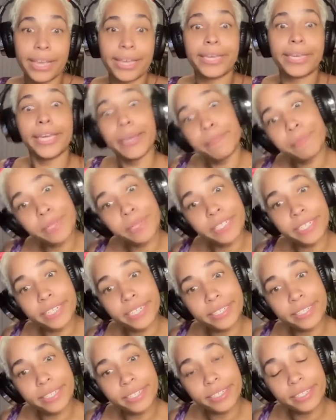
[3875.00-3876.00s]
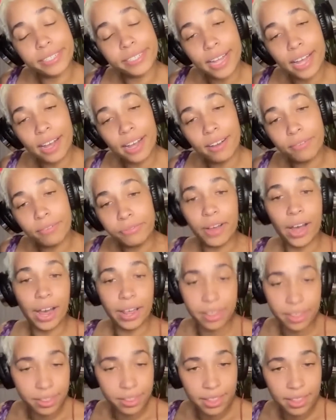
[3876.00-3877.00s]
keep your shit to yourself.
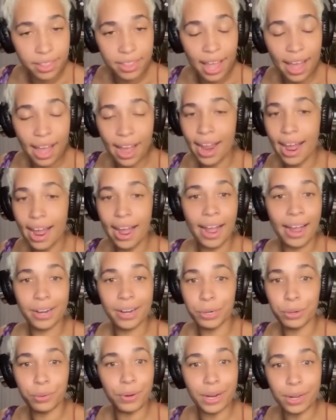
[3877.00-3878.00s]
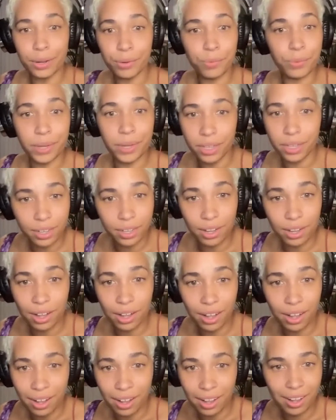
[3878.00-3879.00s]
Other than that, I had a great week,
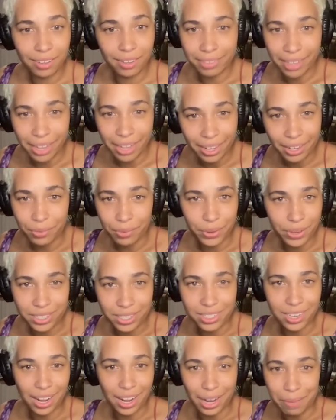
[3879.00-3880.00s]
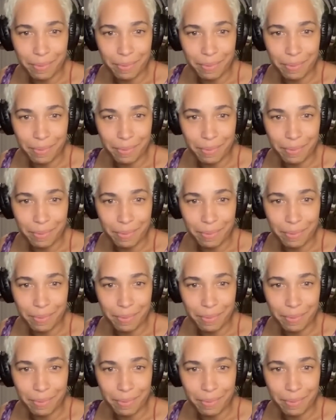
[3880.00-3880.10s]
y'all. Like, we'll talk